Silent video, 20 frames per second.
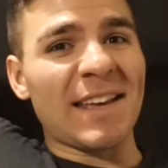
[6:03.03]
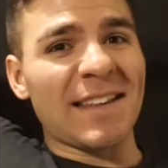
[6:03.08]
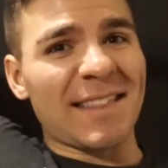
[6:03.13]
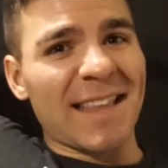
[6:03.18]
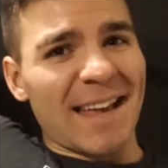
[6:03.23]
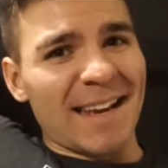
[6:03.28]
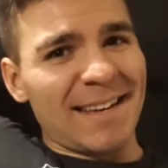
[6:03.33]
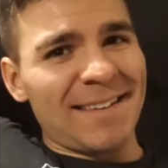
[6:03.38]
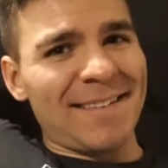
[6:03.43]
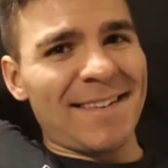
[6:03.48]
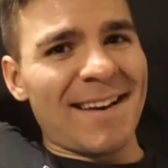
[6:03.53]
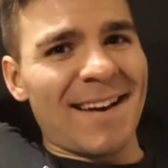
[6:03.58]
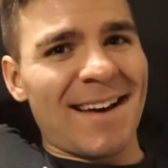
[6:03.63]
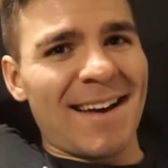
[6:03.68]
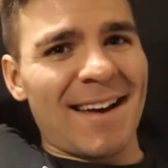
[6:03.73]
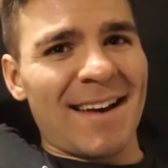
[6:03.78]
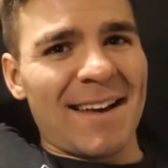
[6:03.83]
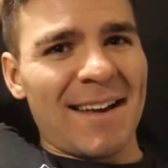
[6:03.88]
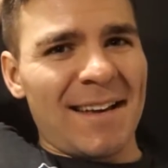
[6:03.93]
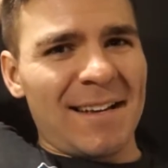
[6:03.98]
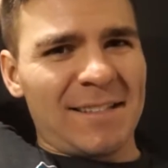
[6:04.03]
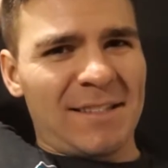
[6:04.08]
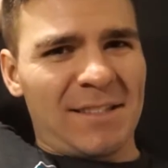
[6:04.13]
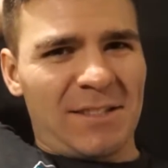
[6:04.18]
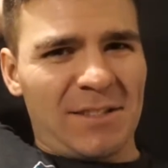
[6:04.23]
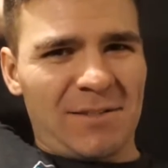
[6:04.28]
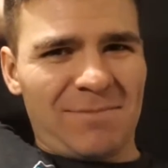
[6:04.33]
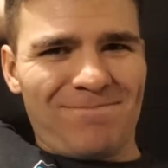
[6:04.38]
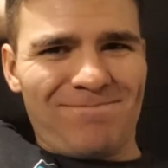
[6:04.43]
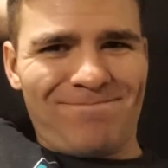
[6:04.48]
get that
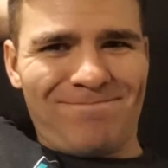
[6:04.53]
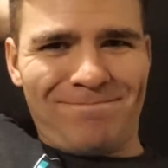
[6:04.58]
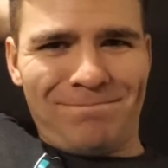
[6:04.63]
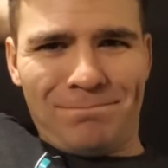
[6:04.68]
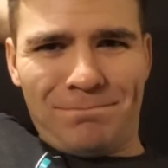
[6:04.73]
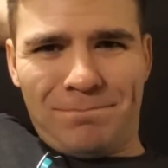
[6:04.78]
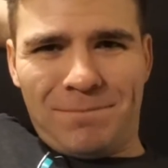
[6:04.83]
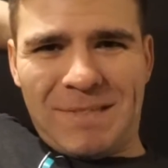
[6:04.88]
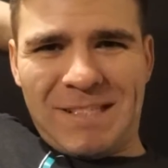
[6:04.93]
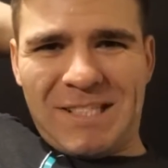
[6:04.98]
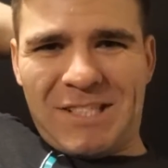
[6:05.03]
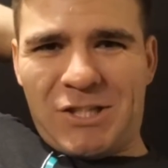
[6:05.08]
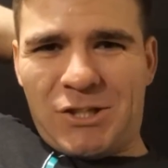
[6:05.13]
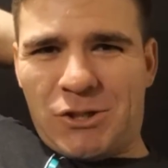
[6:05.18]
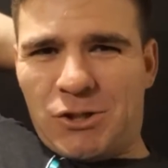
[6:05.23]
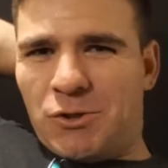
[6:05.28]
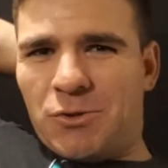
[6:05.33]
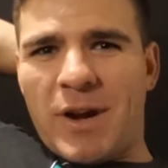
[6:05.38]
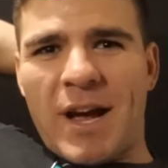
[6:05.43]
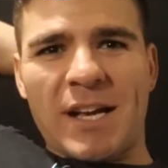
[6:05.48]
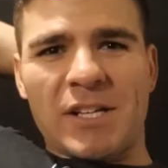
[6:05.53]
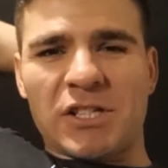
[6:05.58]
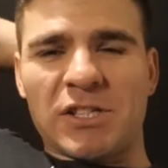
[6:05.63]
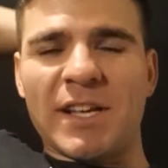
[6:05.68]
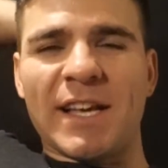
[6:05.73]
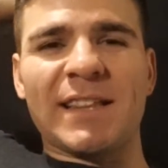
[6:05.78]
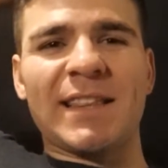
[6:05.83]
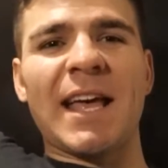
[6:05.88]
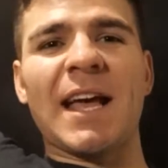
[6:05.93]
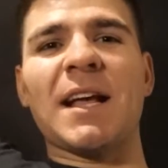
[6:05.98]
nice stretch.
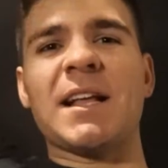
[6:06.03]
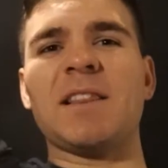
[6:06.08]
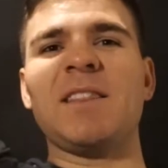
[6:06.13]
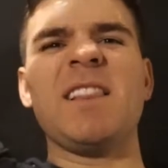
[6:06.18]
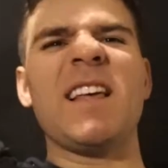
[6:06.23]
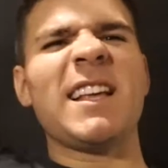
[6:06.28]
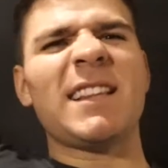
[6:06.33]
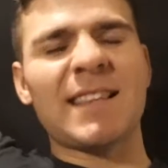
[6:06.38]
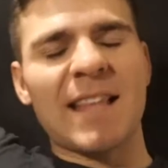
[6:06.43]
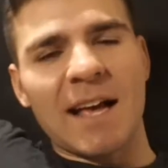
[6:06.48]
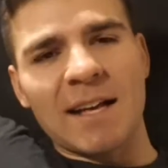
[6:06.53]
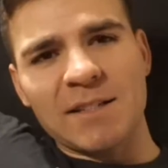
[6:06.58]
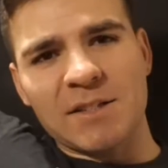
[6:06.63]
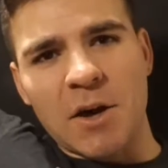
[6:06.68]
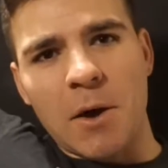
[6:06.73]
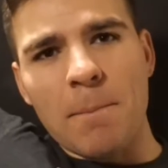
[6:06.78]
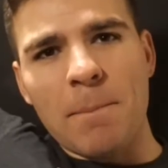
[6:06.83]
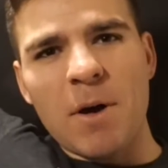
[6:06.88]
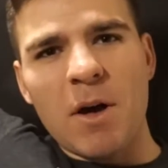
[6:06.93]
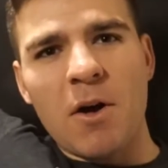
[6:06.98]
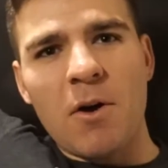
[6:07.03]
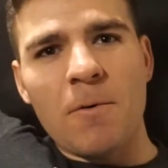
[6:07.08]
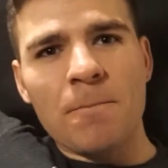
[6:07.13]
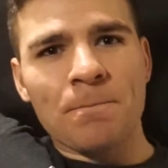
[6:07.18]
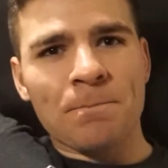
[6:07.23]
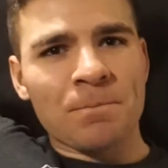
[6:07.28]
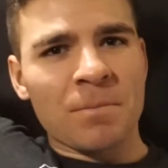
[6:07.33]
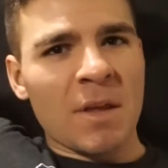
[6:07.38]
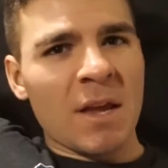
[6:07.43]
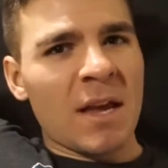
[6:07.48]
Let that
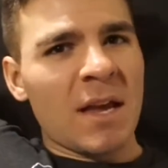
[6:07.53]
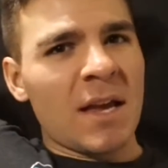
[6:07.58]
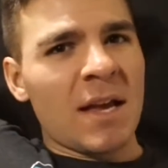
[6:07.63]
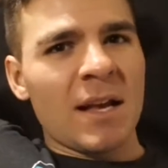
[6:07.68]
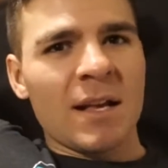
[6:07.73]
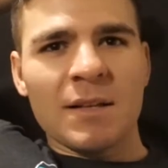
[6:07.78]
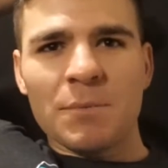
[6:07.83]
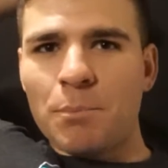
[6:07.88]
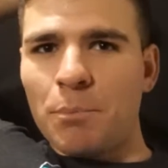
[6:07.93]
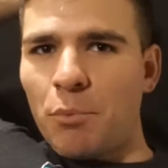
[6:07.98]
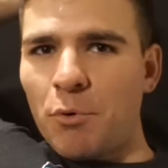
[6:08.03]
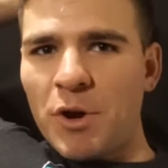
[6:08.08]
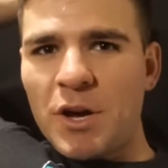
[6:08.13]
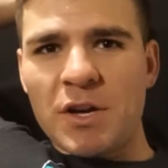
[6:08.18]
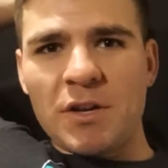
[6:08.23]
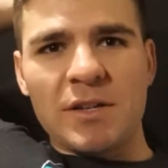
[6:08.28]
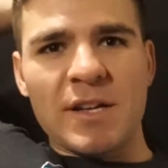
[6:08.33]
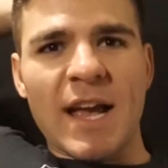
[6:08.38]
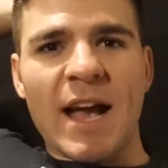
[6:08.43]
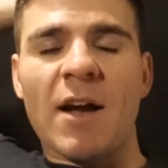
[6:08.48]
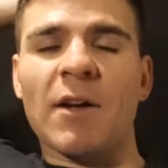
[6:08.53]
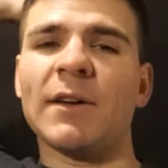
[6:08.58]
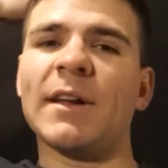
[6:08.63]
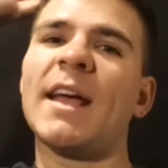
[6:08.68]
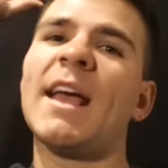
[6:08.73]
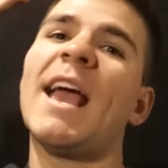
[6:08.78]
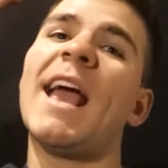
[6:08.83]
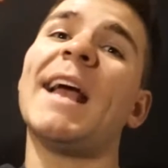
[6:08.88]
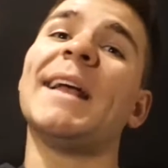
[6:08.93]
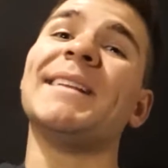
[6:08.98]
dumbbell bring you
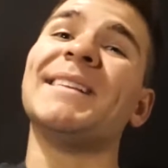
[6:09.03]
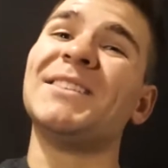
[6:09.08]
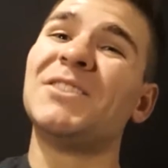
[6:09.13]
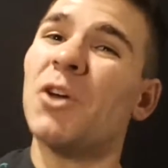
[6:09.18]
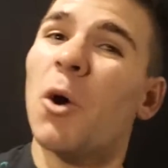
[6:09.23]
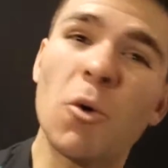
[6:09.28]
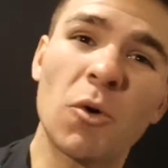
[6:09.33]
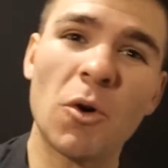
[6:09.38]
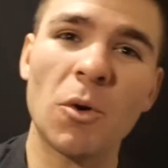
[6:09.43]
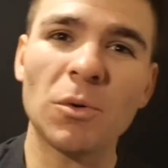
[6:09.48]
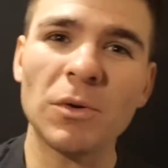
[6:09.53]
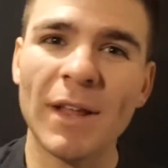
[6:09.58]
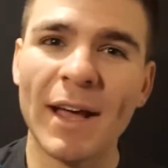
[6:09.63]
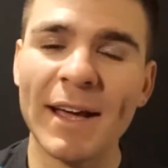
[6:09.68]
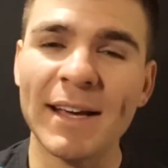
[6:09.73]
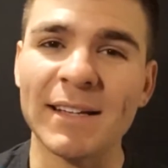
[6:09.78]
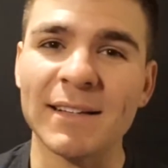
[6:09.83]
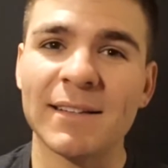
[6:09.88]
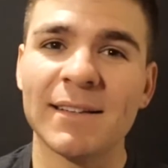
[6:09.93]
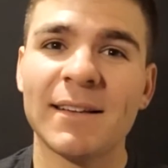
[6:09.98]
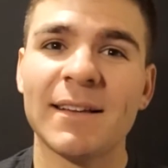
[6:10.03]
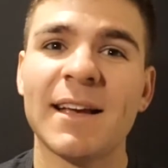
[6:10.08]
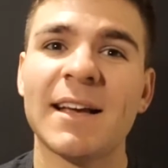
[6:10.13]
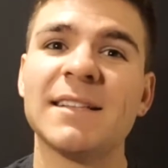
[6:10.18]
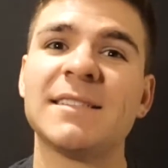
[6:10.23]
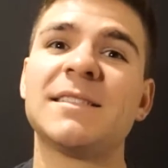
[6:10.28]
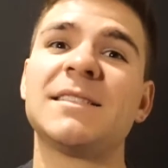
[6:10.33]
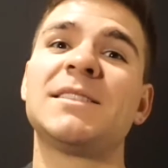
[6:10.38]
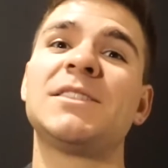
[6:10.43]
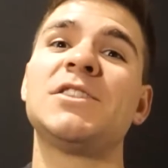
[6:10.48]
down, and don't go light.
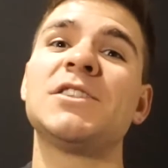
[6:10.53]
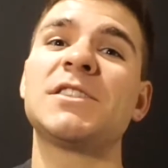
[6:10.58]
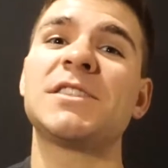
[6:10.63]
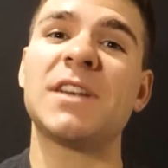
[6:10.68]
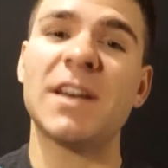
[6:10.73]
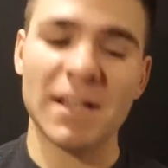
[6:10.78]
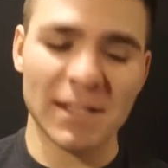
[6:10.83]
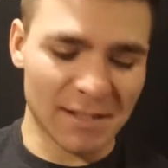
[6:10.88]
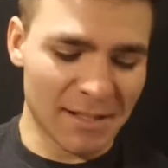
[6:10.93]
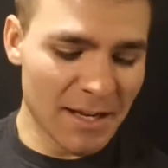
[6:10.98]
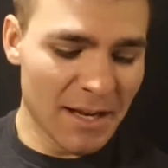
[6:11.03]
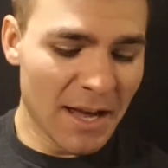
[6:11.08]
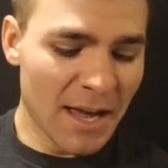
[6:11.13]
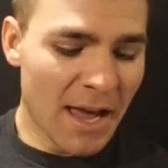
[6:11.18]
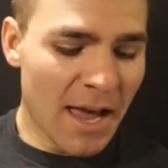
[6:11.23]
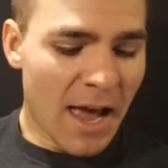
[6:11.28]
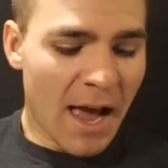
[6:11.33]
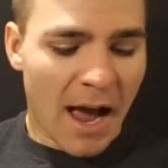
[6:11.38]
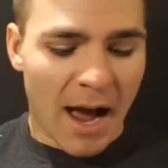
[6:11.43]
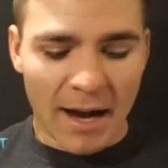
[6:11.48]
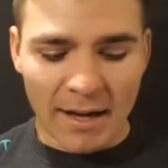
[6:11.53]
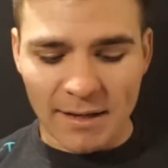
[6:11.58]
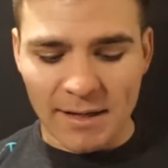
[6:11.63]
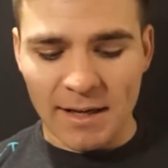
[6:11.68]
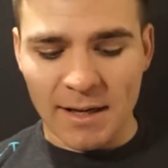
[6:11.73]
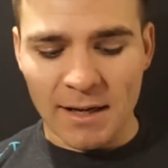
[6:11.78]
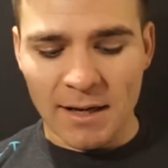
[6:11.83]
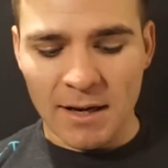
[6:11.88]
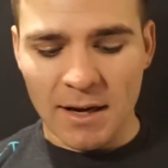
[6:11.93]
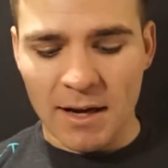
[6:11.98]
It's just because I
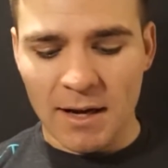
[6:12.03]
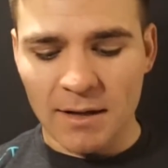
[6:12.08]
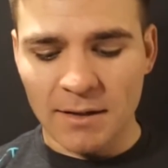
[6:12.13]
did